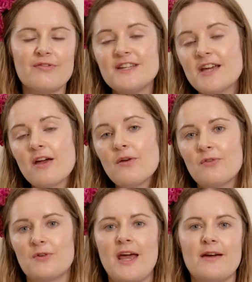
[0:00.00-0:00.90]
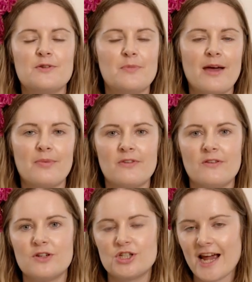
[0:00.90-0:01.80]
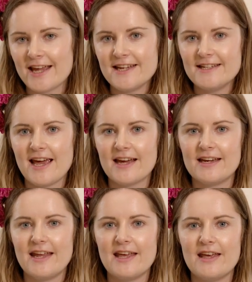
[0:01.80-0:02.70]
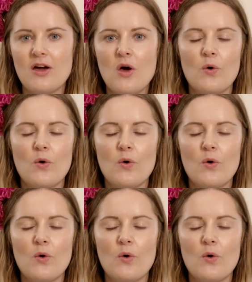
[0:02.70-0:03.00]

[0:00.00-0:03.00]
videos on how to perhaps do the shaggy technique